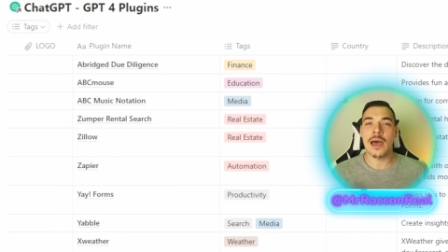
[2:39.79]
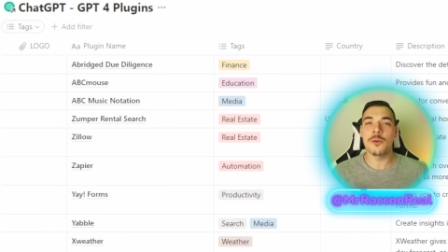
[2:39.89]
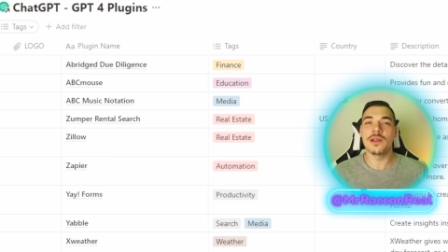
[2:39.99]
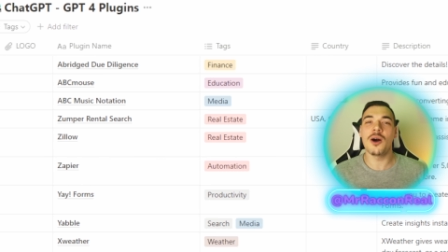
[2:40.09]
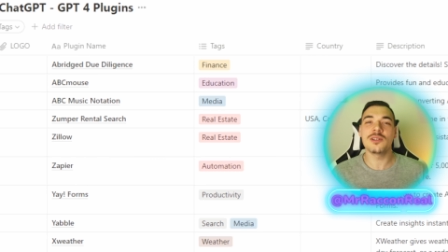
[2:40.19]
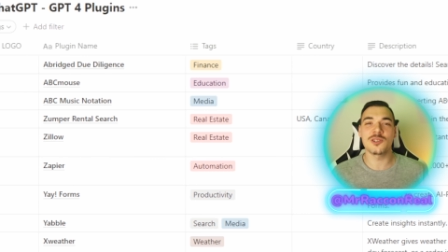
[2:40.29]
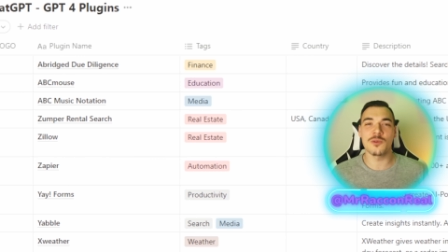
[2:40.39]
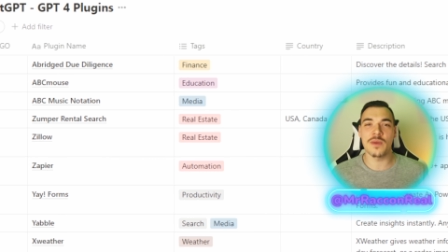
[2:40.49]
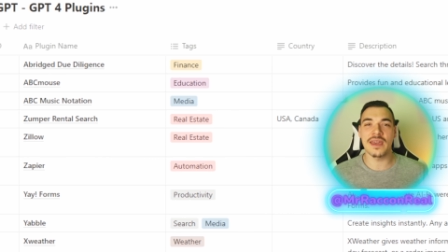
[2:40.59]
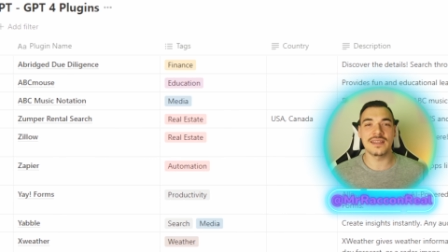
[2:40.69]
will also
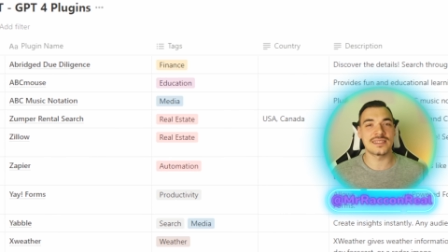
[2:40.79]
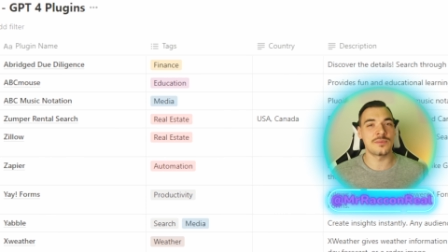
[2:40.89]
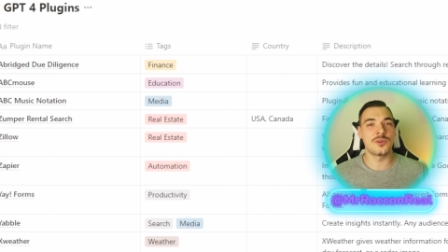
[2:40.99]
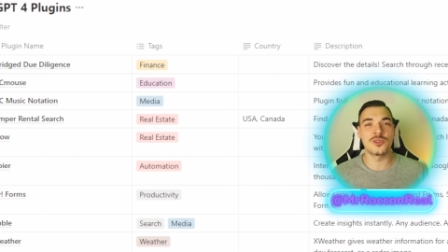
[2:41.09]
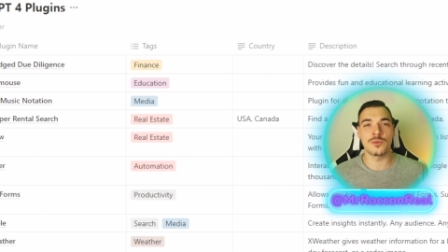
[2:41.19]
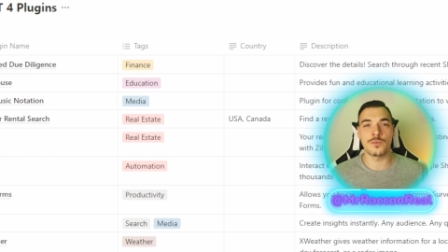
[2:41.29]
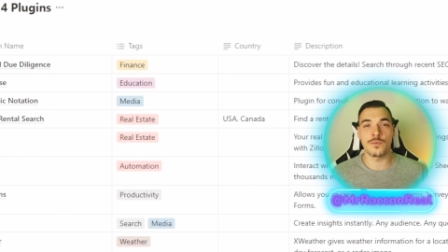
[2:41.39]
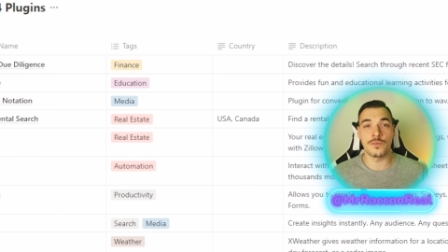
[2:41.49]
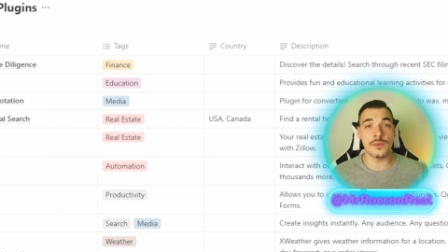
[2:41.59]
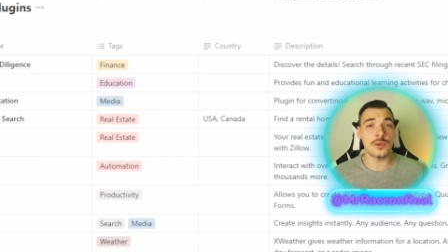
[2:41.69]
make some YouTube
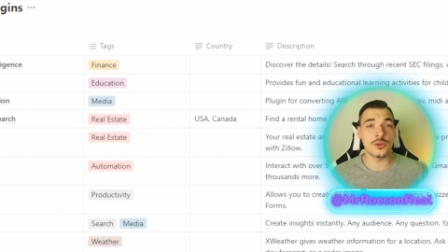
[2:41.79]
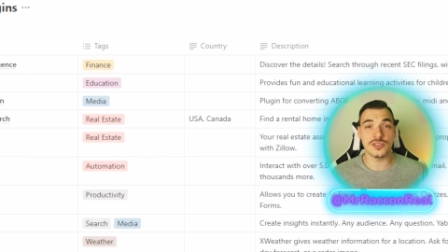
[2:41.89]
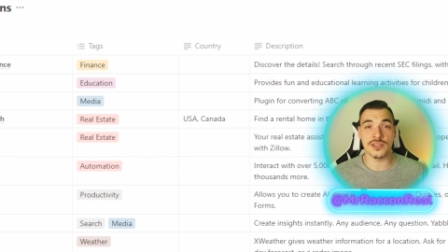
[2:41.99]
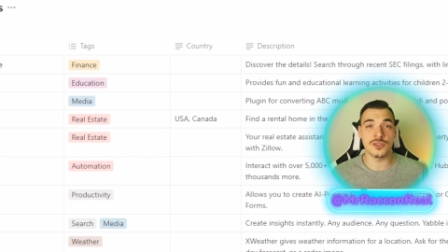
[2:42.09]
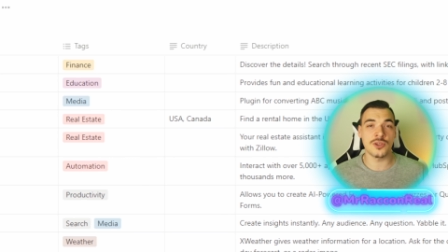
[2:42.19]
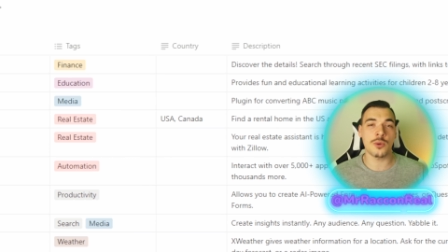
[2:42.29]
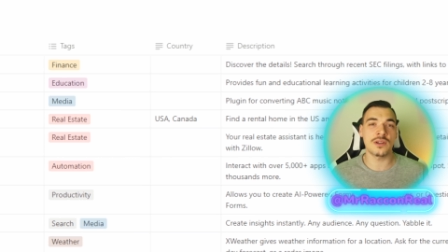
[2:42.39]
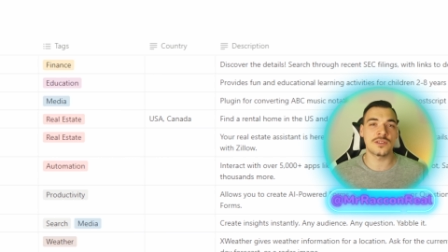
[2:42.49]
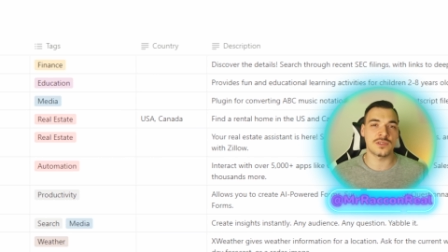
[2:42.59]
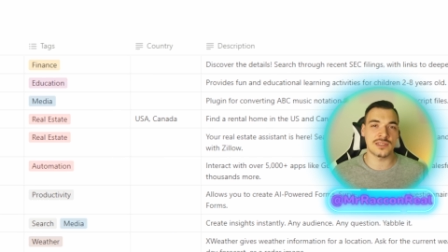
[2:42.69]
reviews and tutorials
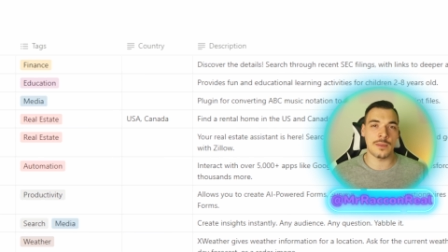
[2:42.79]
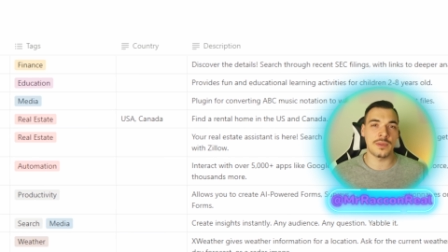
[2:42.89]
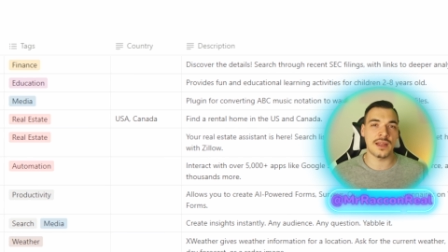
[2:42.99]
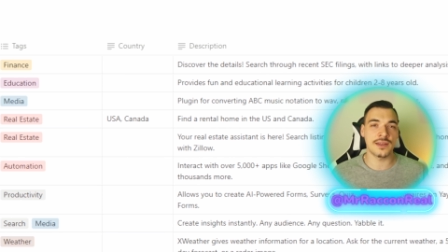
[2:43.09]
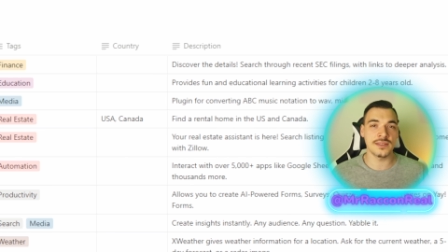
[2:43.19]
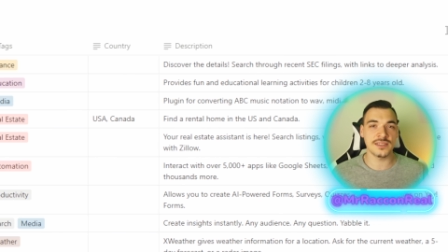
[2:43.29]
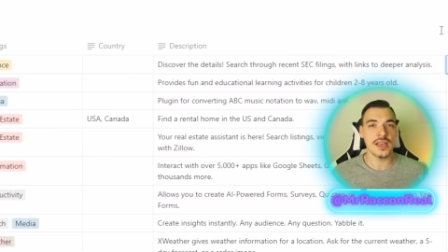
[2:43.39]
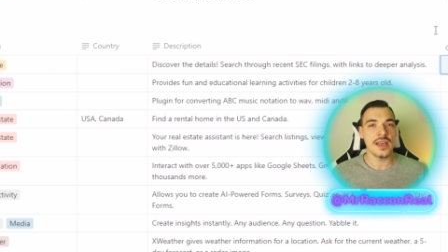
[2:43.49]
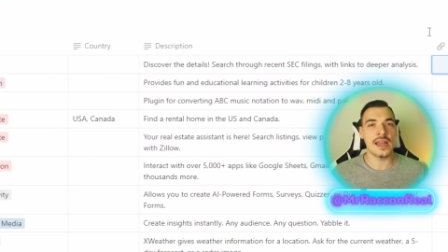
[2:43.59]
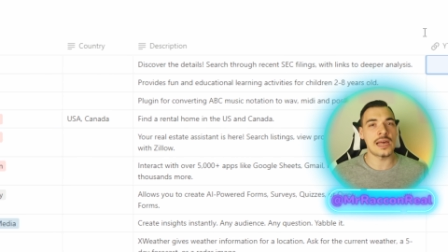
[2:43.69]
for some plugins,
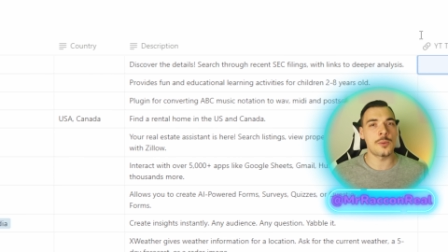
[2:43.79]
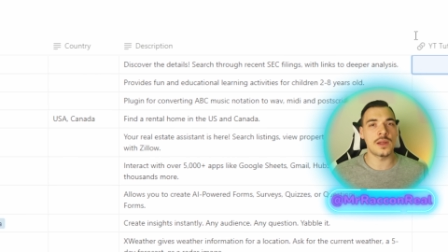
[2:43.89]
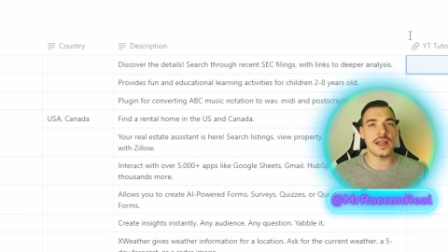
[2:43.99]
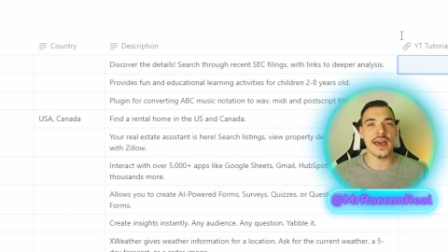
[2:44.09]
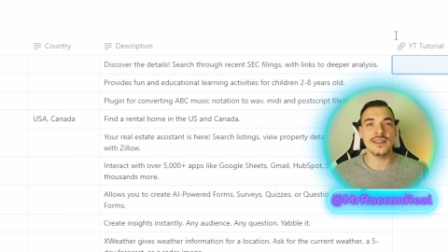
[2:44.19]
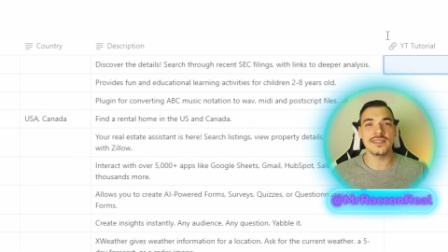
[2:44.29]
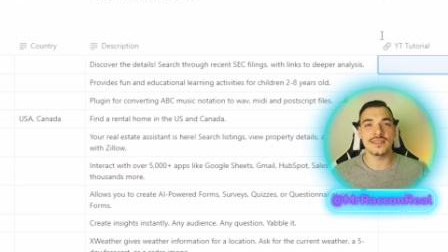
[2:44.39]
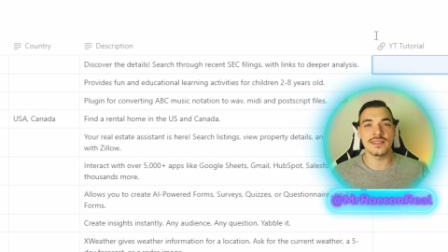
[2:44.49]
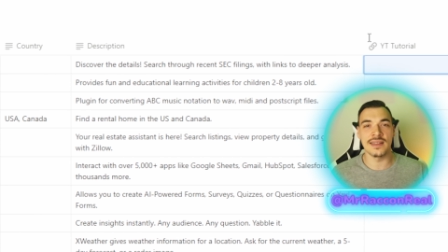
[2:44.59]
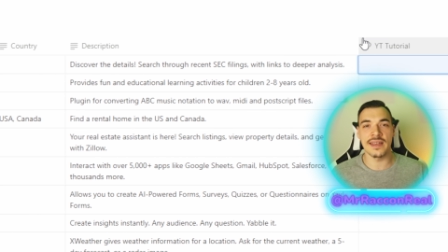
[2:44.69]
and I will add the
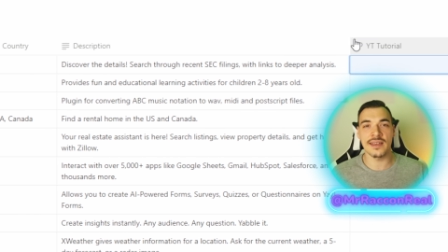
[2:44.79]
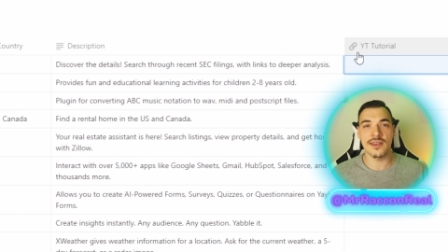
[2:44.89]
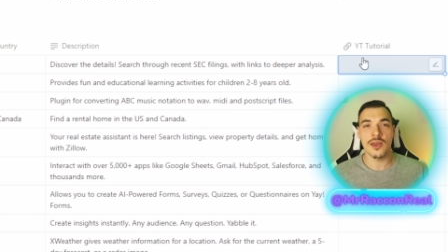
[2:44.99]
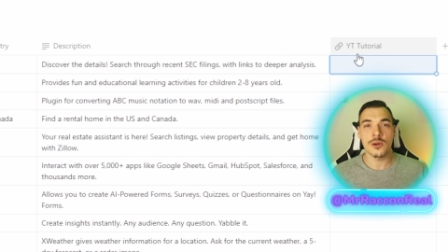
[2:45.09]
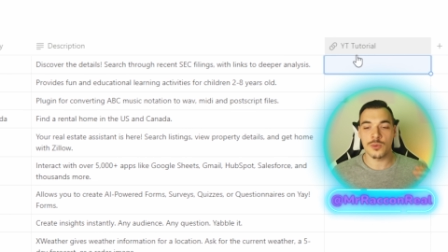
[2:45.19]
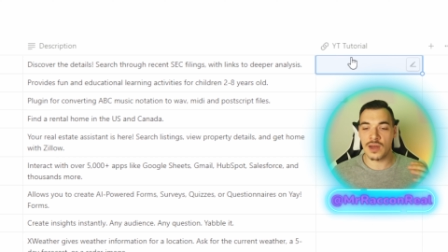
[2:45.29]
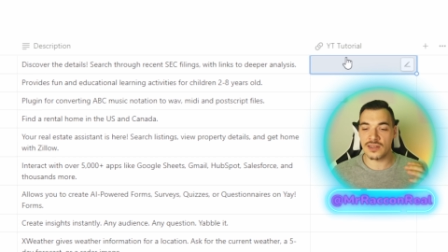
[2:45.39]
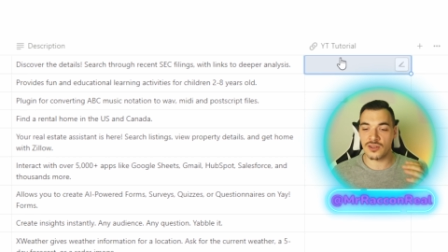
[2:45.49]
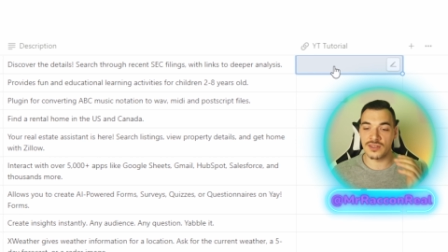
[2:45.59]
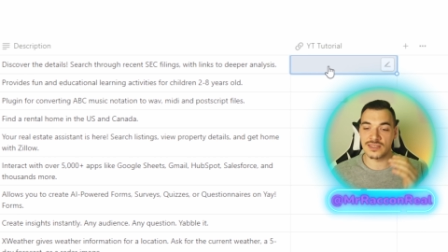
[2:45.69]
link right
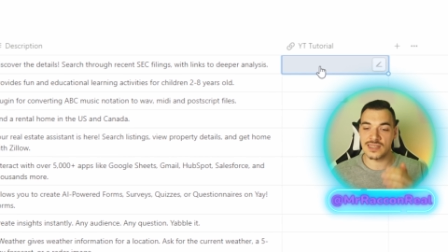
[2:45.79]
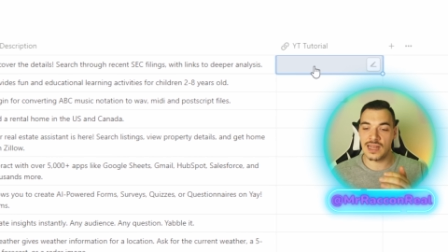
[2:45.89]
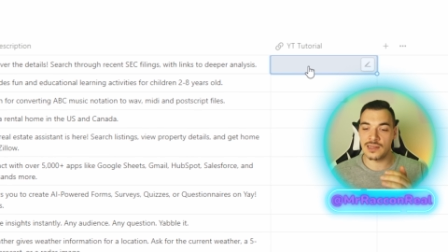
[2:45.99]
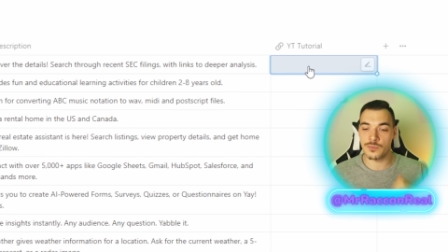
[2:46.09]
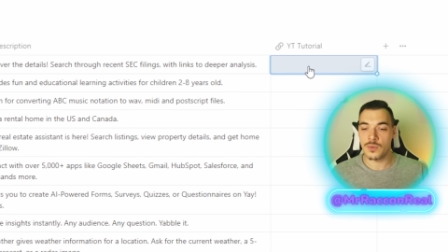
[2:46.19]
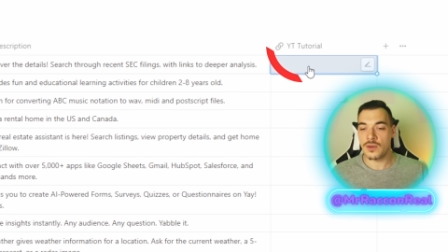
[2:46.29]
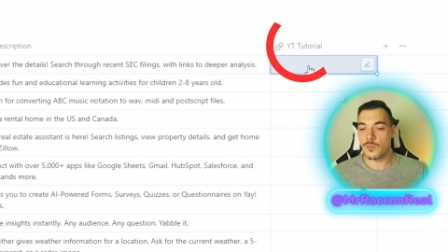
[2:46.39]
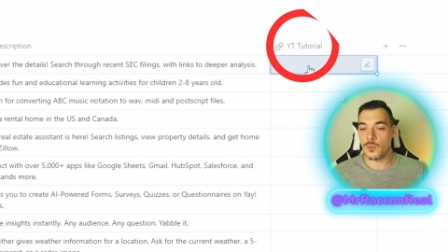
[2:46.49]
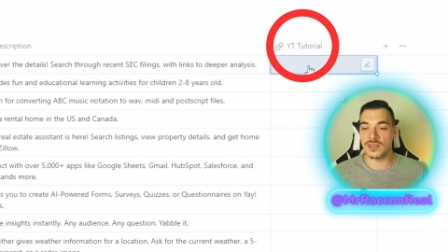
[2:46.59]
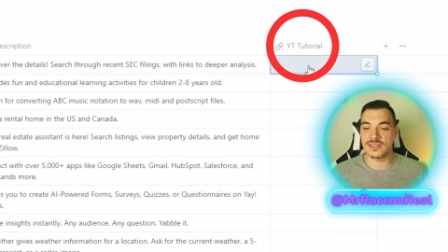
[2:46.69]
on this column where
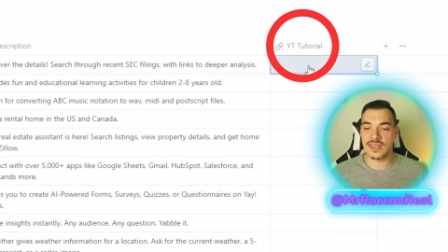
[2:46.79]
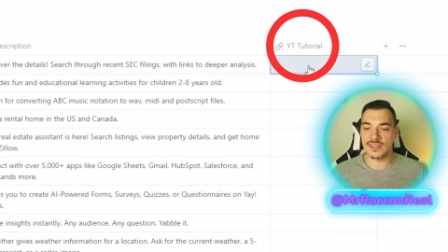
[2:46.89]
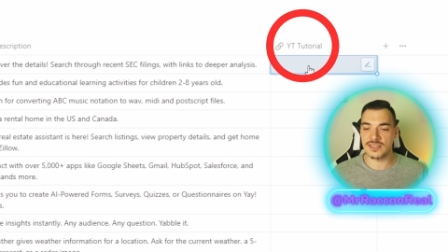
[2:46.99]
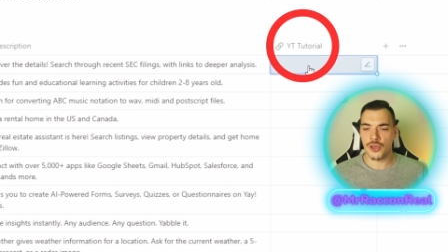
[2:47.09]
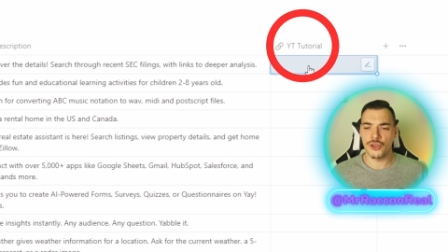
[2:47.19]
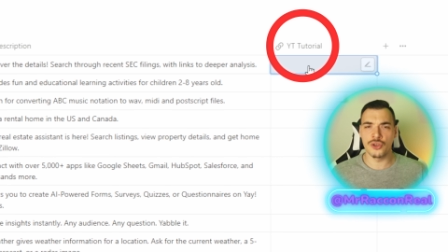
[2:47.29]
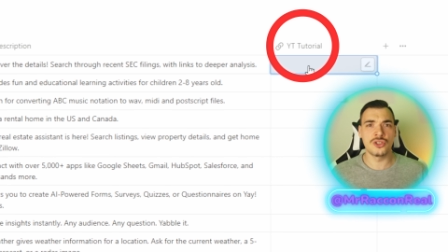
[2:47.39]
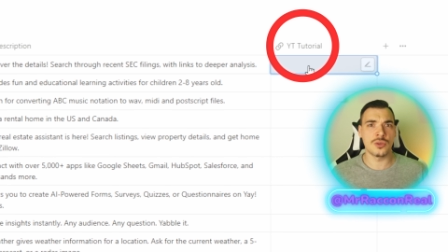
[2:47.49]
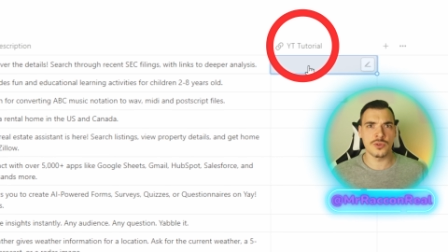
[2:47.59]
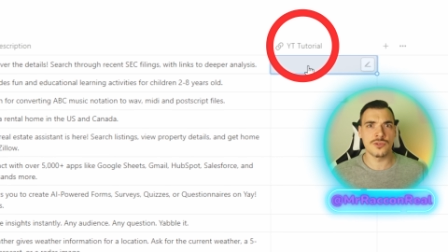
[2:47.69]
it says YouTube
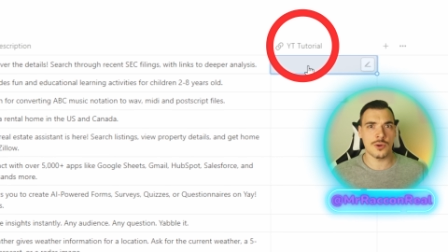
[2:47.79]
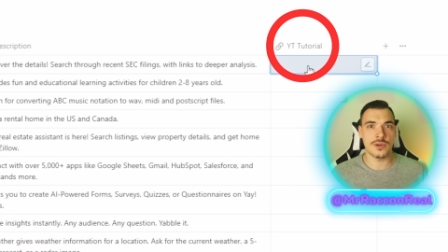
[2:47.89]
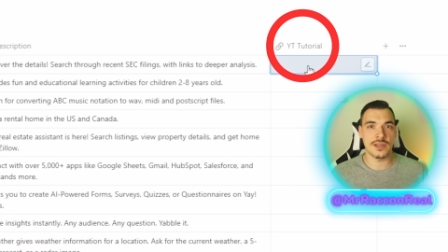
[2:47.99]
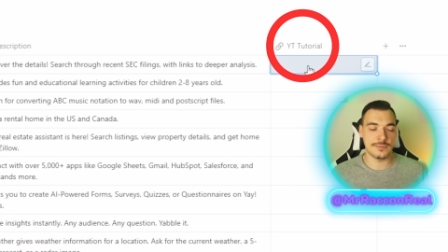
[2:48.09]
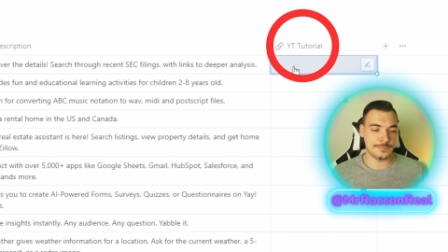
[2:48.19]
tutorial.